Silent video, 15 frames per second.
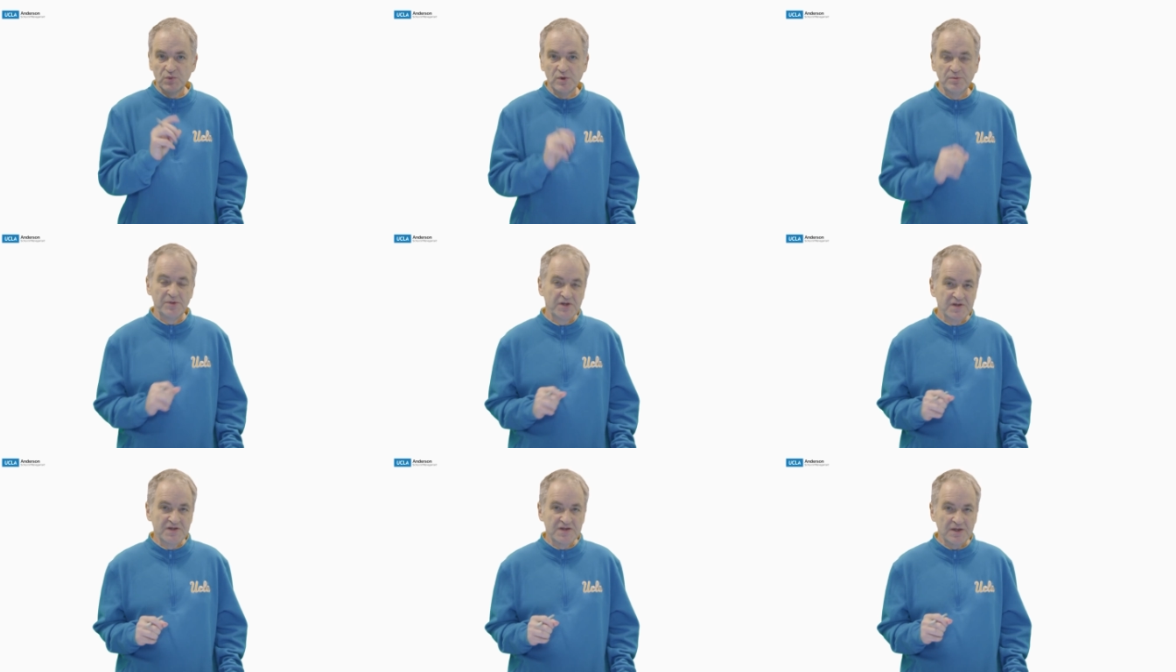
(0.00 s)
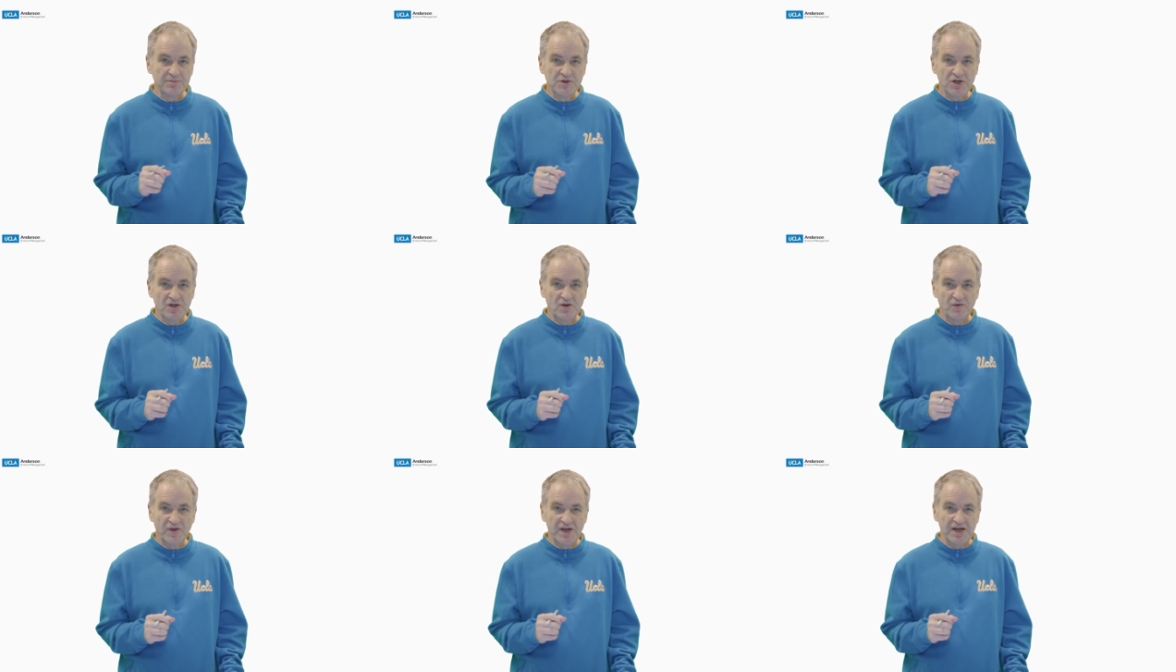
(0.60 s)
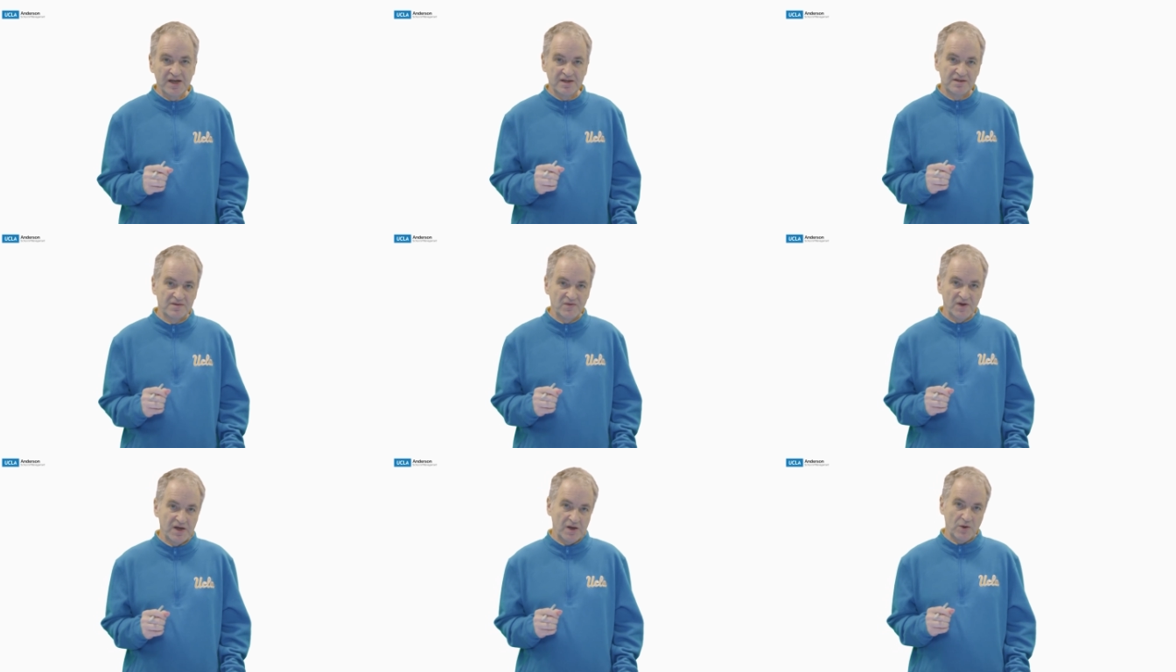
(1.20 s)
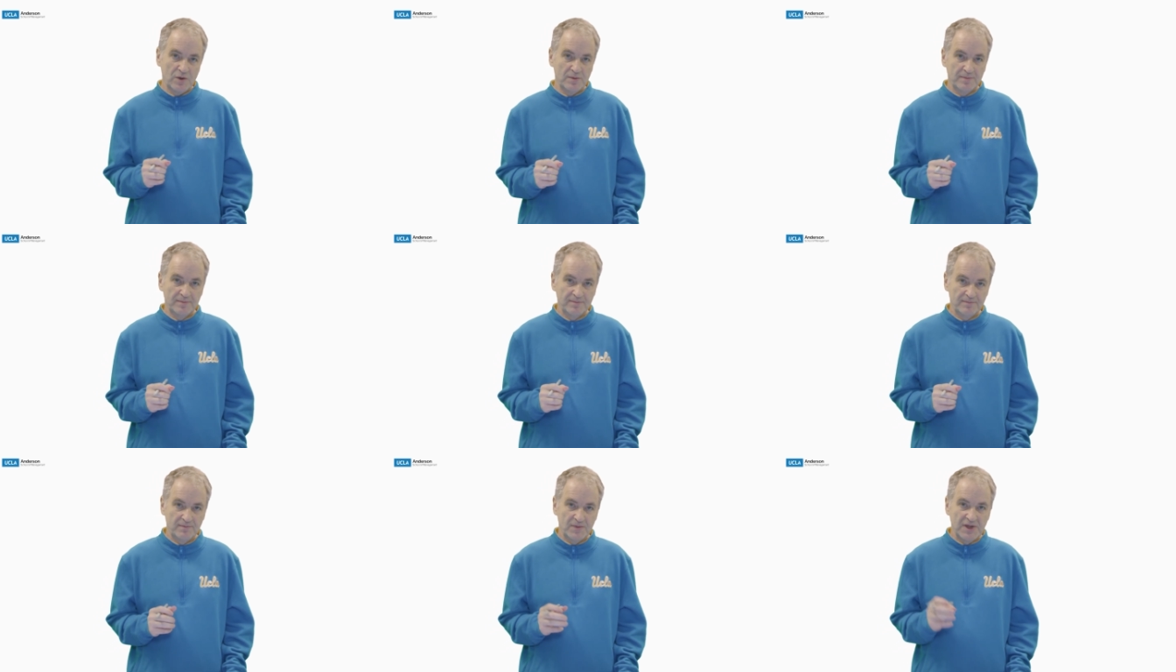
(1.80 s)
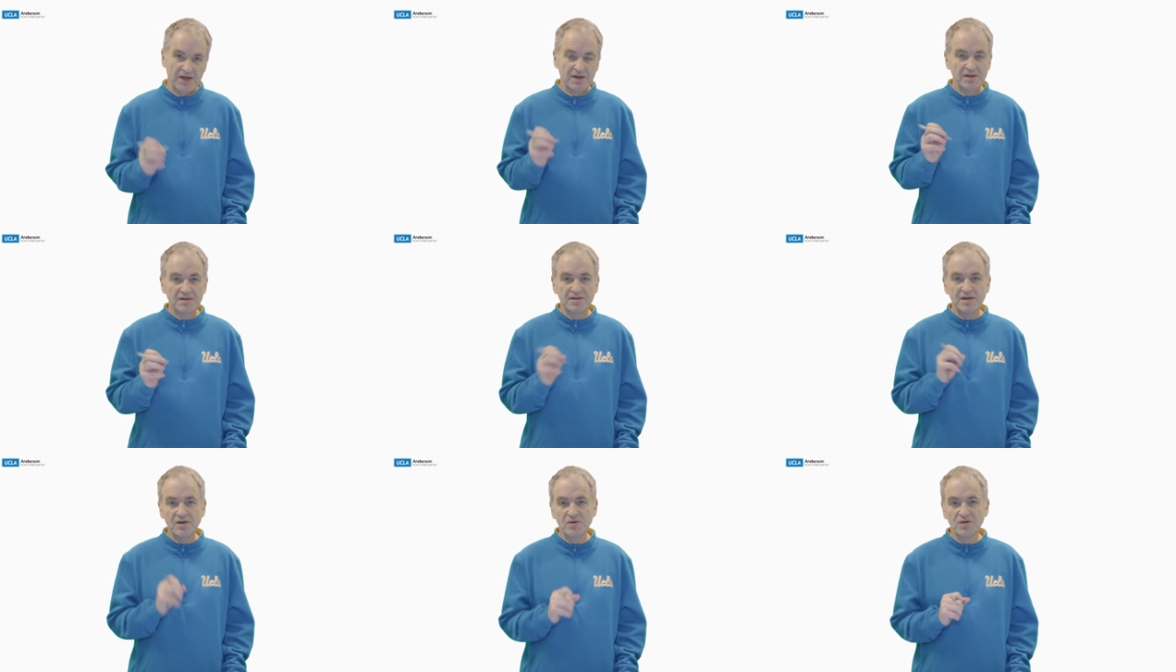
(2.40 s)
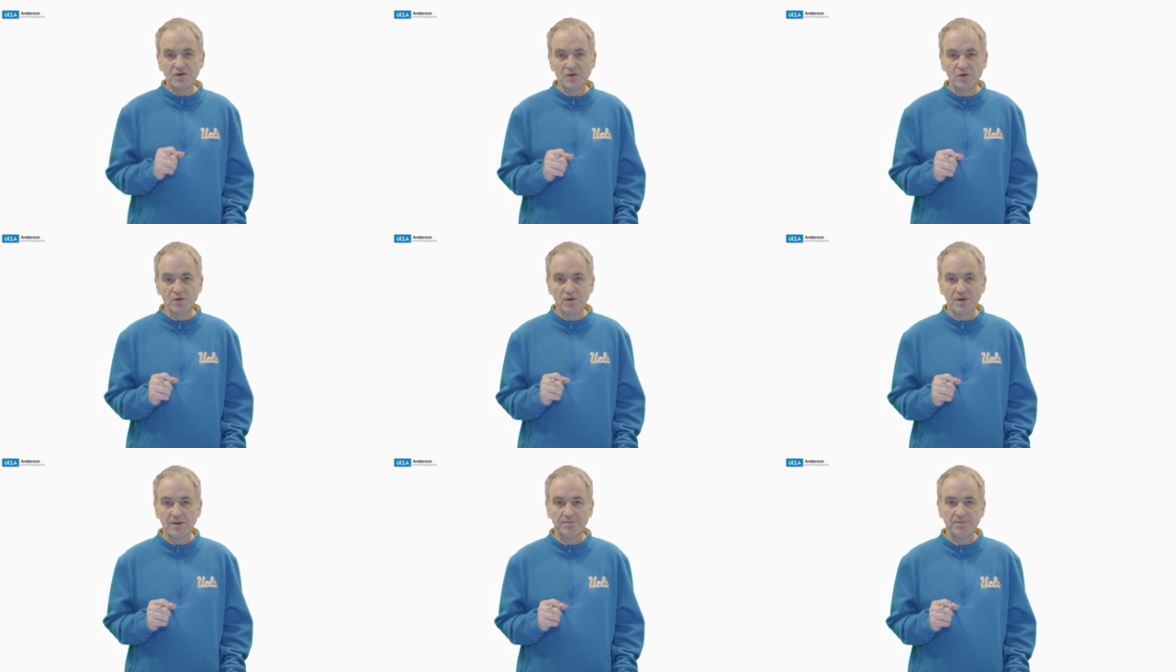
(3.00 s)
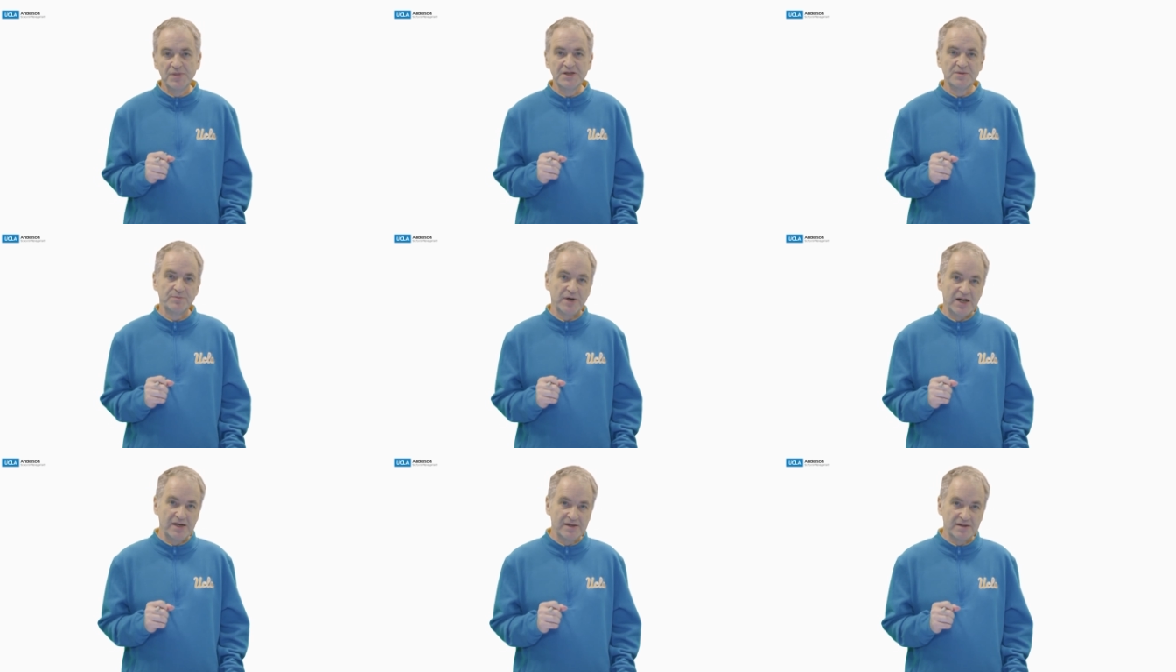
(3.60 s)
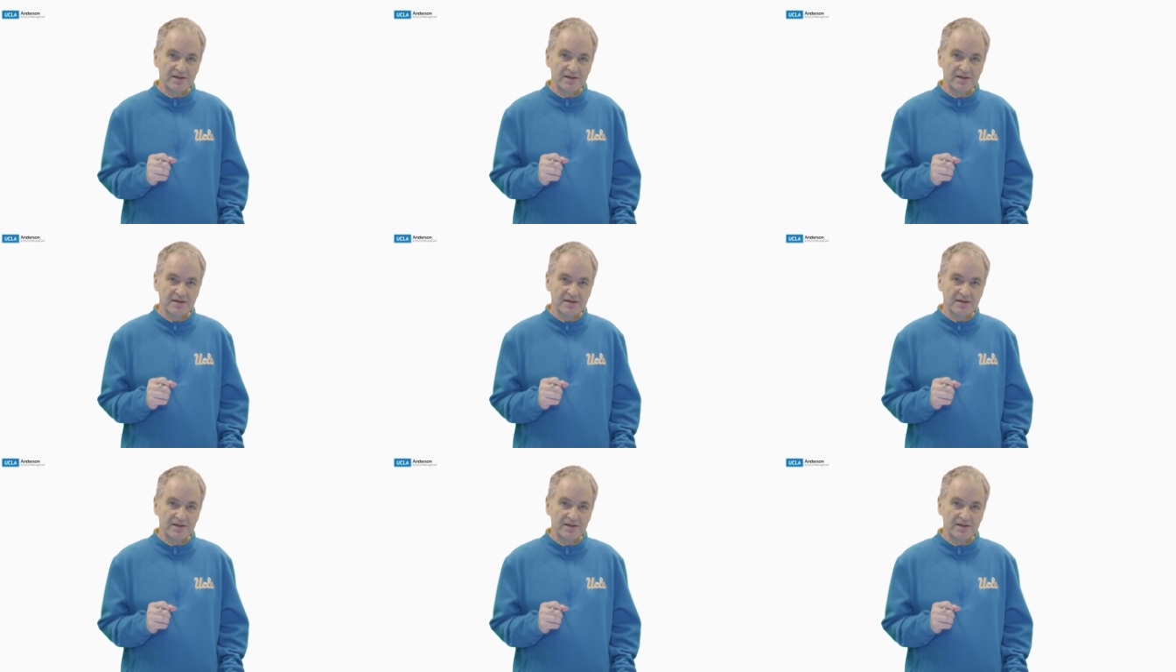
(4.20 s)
will be the subject of the next video. See you soon. Bis bald.